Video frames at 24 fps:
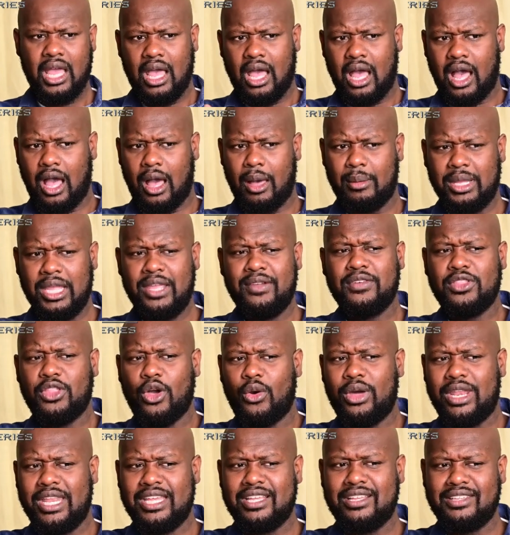Uh, even though
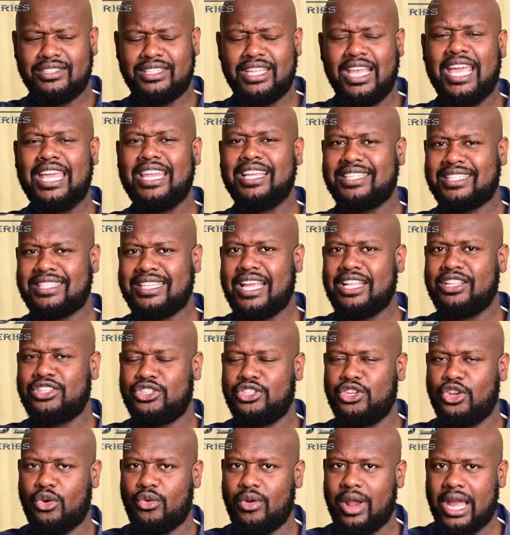it is in a sense
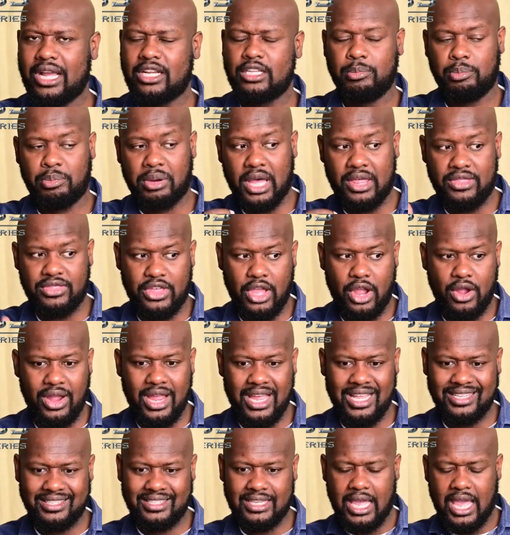direct, but there
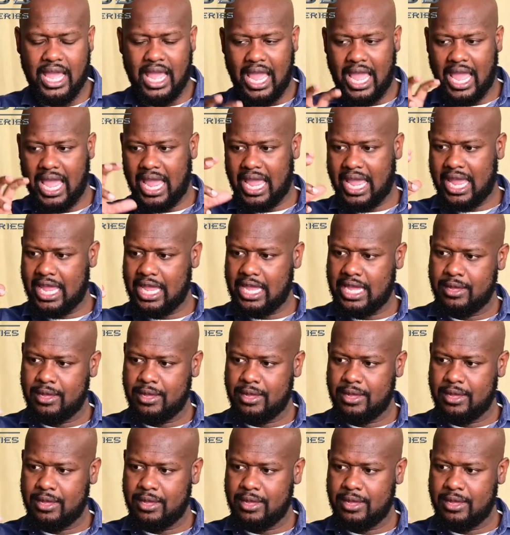is a